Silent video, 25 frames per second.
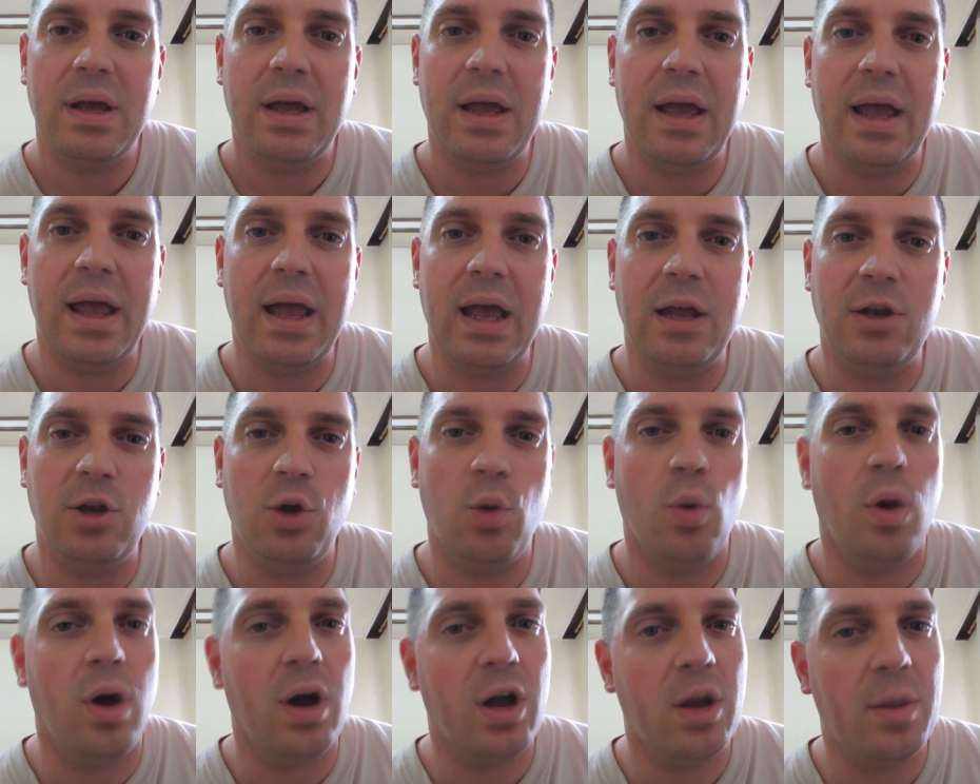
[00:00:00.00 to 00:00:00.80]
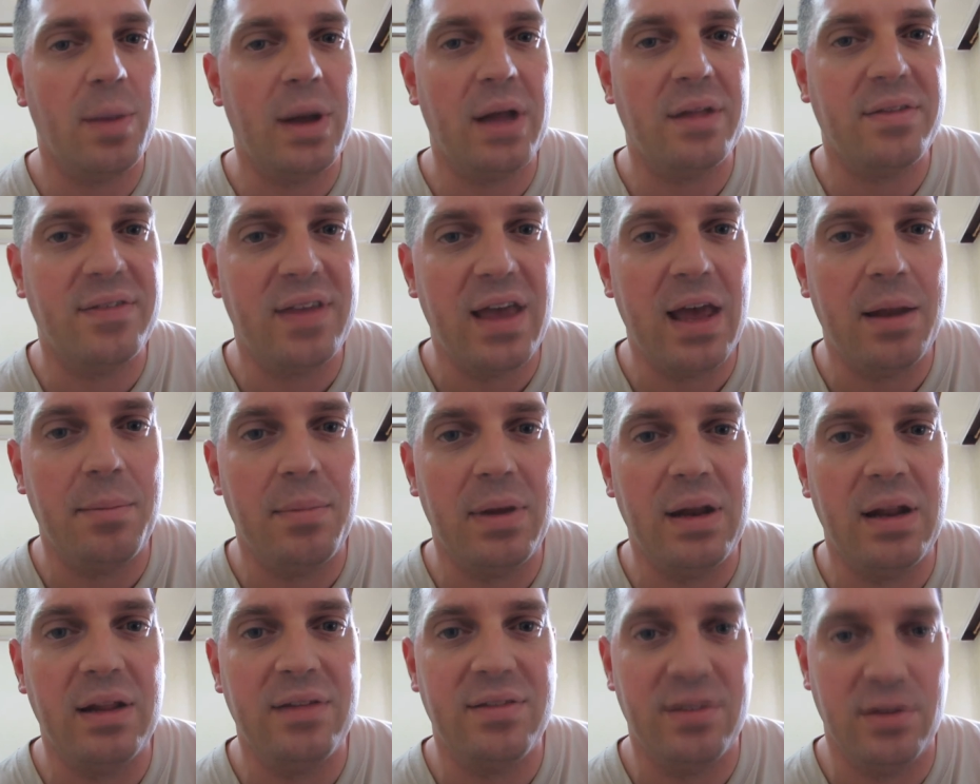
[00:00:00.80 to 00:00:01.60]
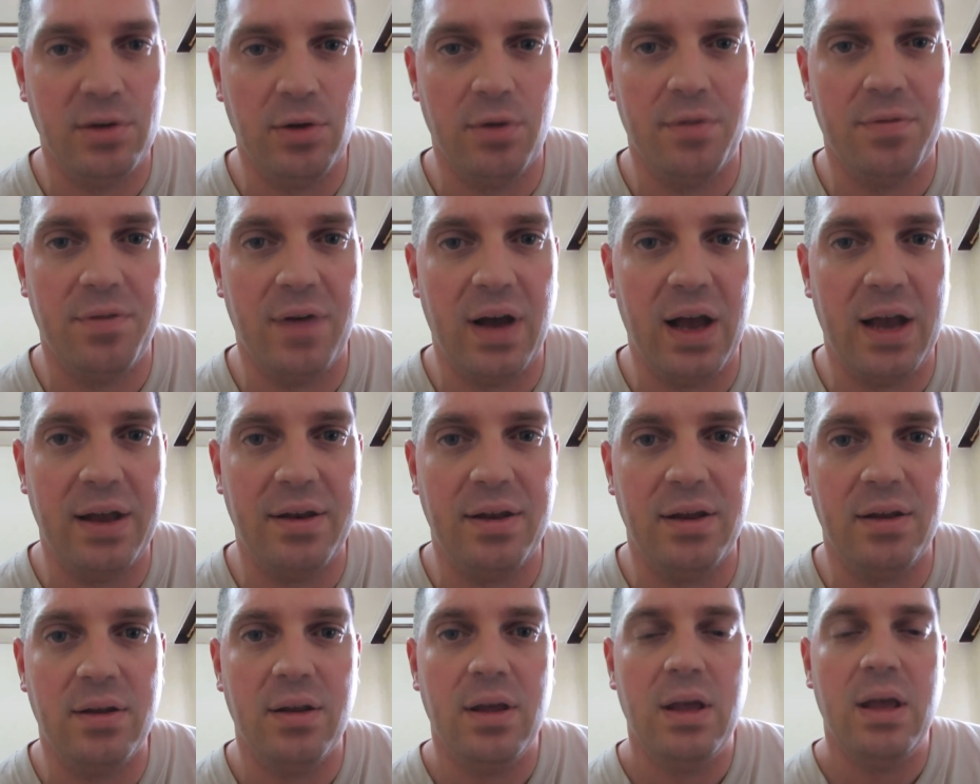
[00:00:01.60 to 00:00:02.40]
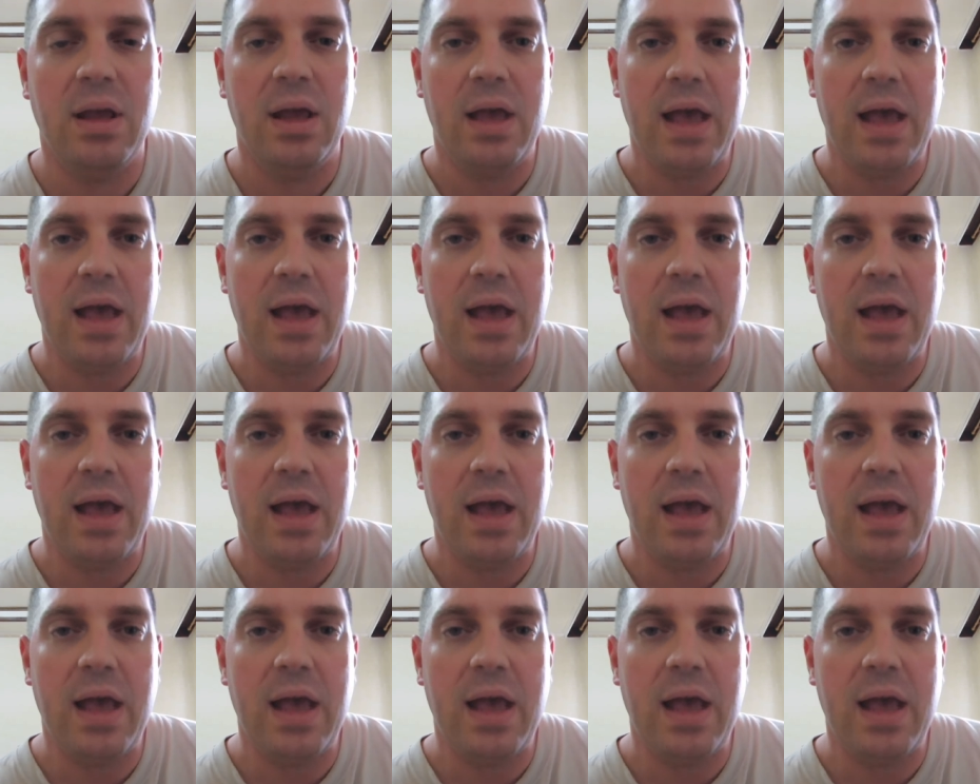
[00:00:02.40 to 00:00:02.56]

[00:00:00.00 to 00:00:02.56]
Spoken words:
and you walk about 10 minutes and you'll find it.